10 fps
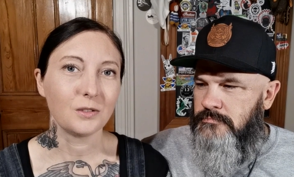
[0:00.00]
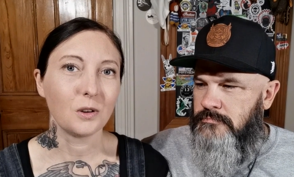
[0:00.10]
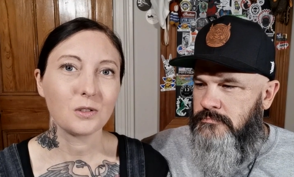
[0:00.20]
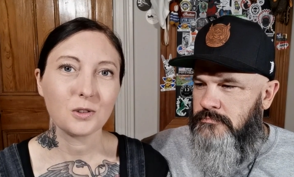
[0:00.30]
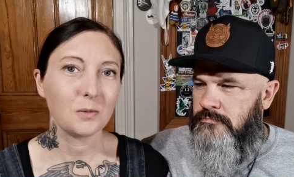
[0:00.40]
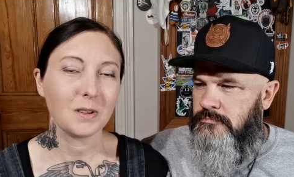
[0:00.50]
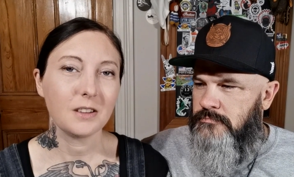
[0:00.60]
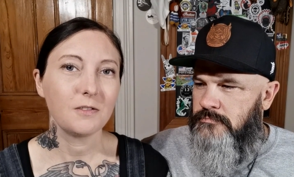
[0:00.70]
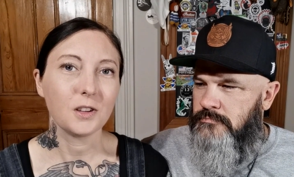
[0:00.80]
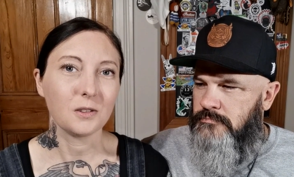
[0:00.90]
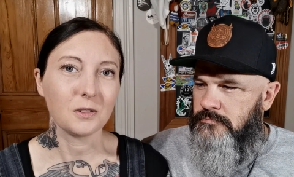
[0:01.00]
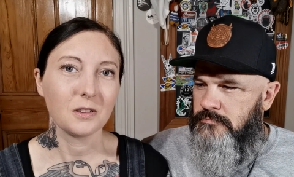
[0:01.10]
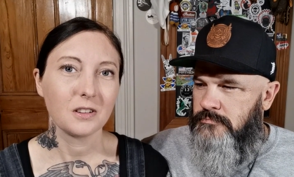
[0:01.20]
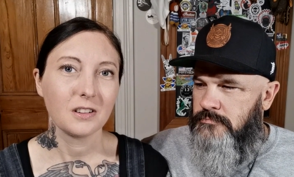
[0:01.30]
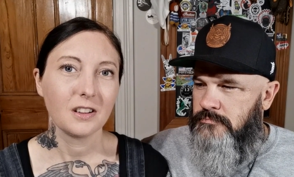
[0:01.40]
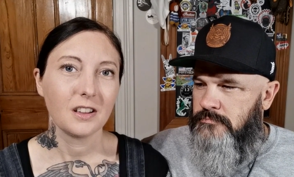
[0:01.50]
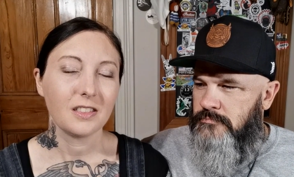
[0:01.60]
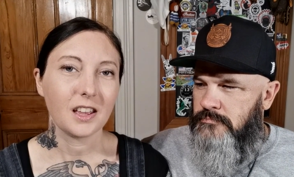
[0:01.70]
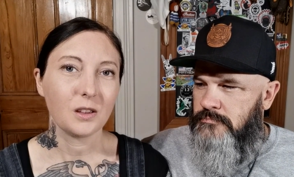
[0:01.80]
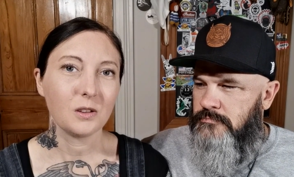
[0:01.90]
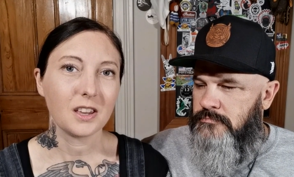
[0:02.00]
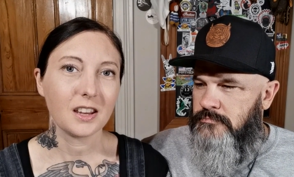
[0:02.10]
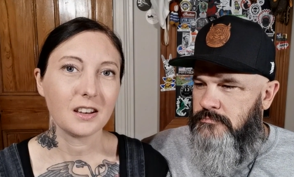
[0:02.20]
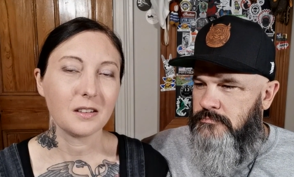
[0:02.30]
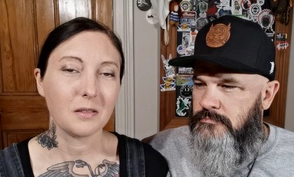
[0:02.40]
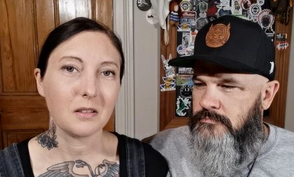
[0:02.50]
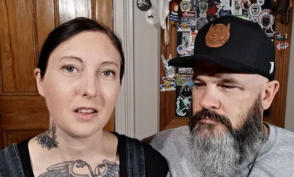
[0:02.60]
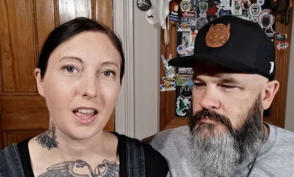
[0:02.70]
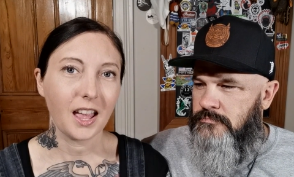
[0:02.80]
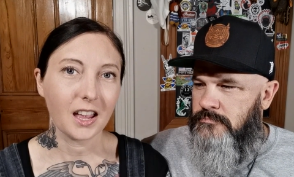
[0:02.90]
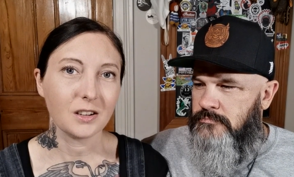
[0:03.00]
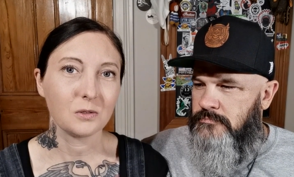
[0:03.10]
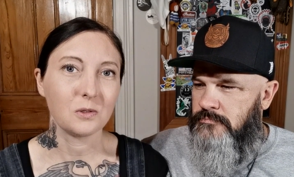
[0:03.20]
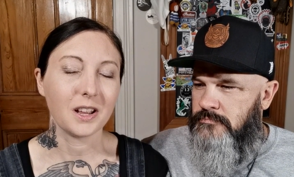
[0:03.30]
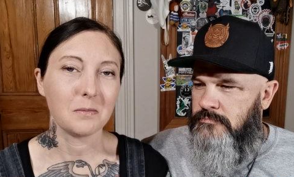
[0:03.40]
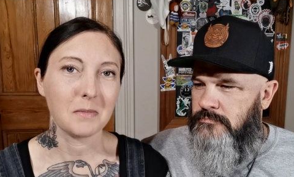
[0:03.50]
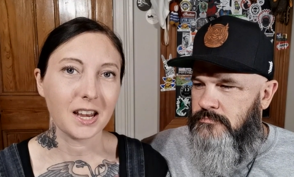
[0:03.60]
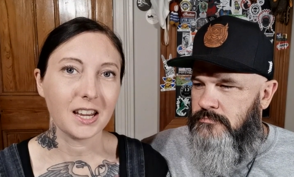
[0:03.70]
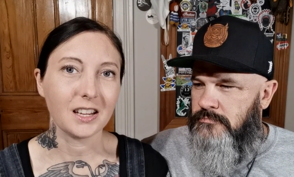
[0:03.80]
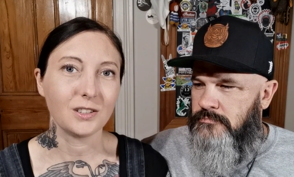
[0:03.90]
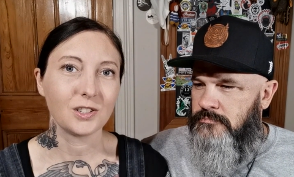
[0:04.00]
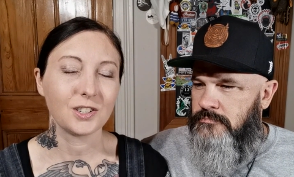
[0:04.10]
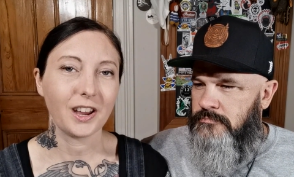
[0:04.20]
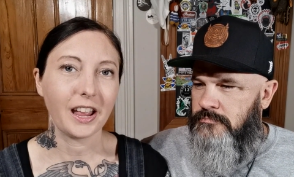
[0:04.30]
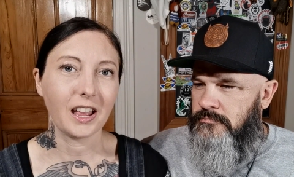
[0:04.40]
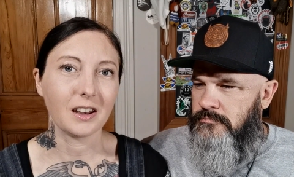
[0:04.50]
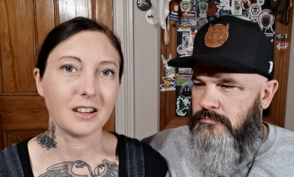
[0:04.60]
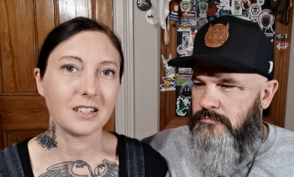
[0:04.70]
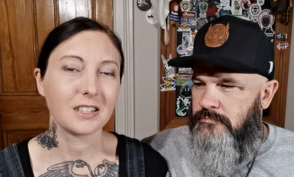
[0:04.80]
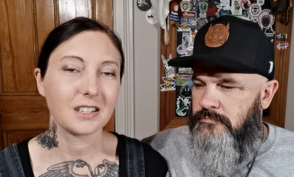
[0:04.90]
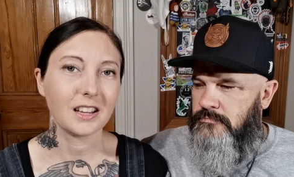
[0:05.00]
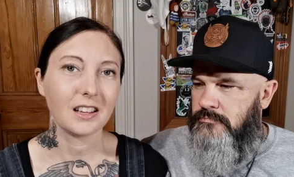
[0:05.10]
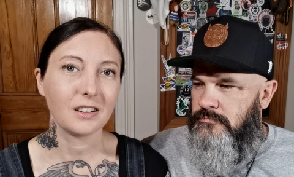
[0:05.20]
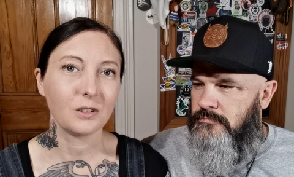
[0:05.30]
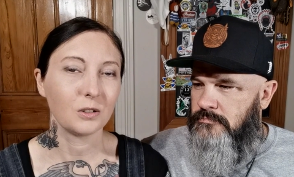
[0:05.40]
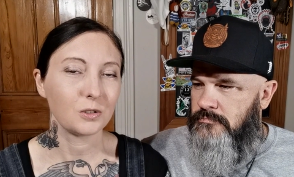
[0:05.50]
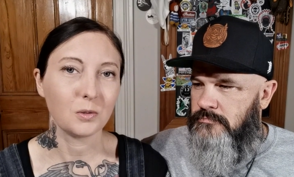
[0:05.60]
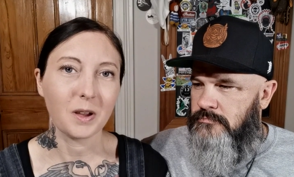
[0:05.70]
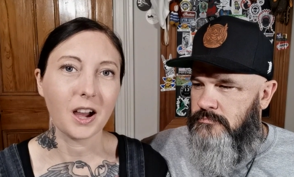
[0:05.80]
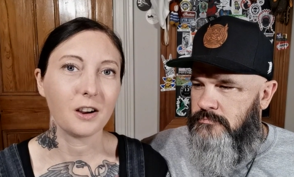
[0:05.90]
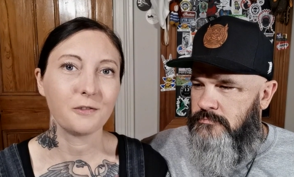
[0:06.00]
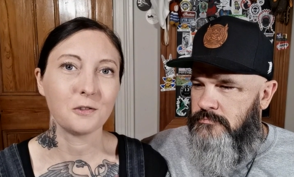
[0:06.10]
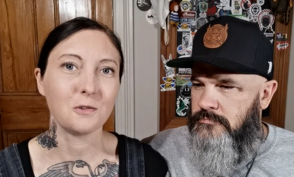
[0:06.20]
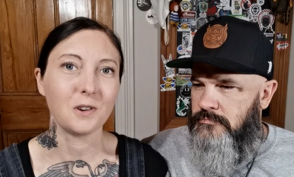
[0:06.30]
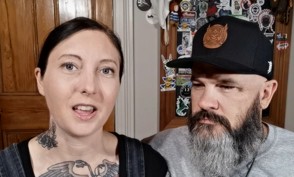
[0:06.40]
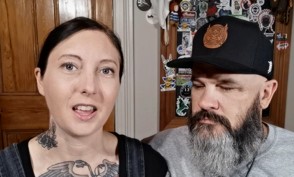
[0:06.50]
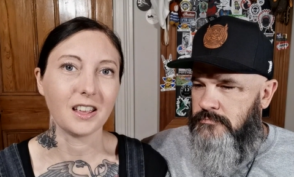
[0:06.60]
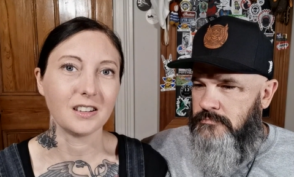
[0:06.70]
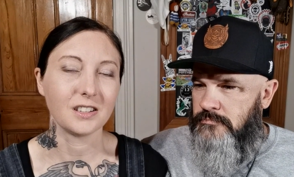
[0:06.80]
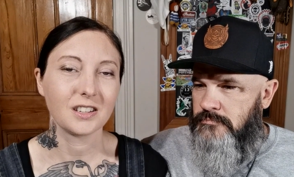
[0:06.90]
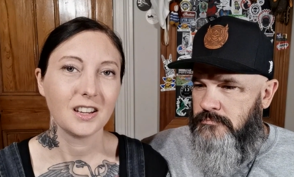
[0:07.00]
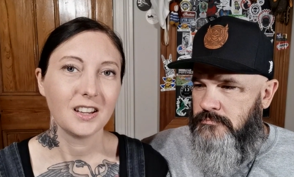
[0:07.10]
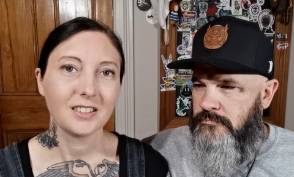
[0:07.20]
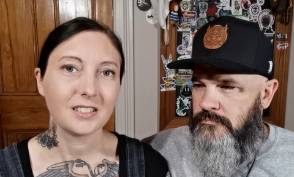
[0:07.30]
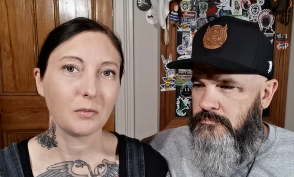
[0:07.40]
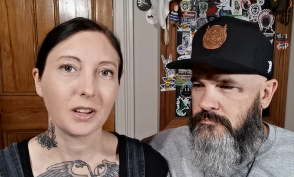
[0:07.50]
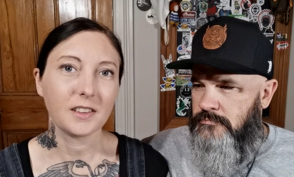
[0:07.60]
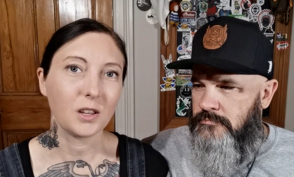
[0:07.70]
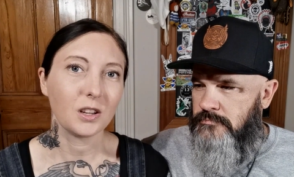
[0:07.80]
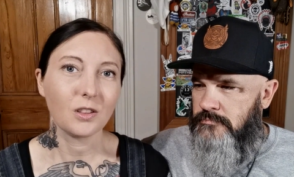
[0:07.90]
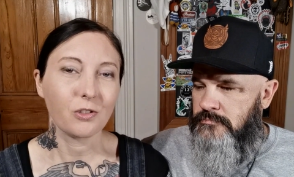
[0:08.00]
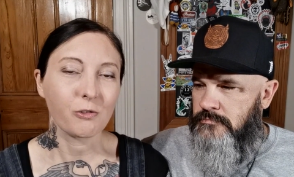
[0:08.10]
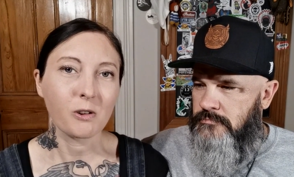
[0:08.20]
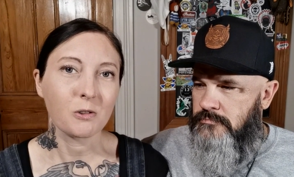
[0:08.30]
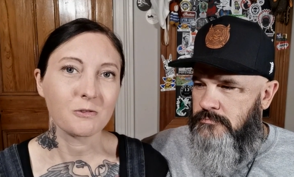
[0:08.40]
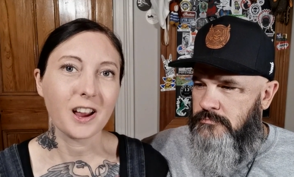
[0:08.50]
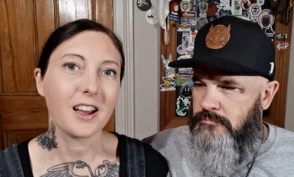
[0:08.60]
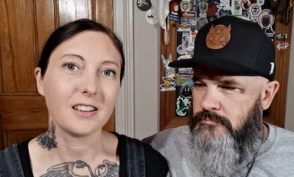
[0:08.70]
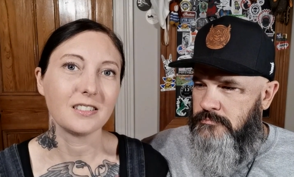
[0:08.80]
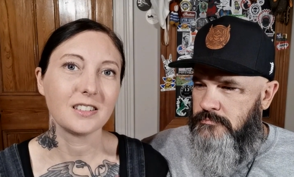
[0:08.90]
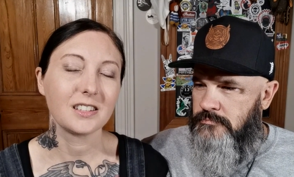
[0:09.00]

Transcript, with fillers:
Speaker 1: not too big for you, that you can handle and manage and not too powerful and something that you can throw around.